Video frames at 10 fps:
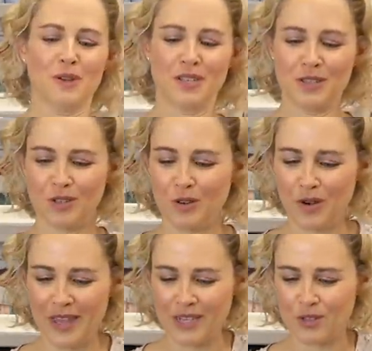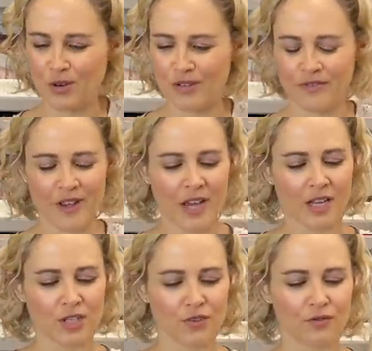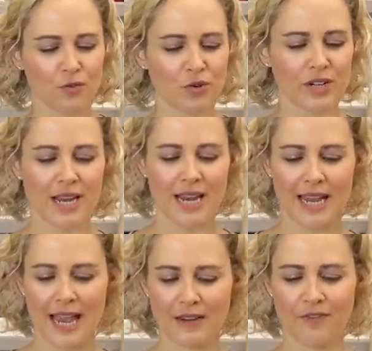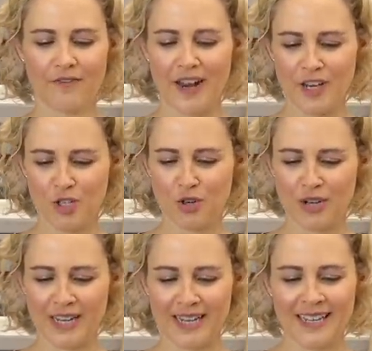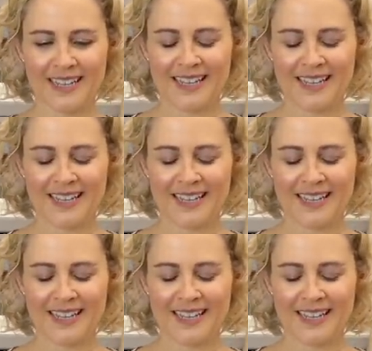it has got this sort of Devore kind of finish on it,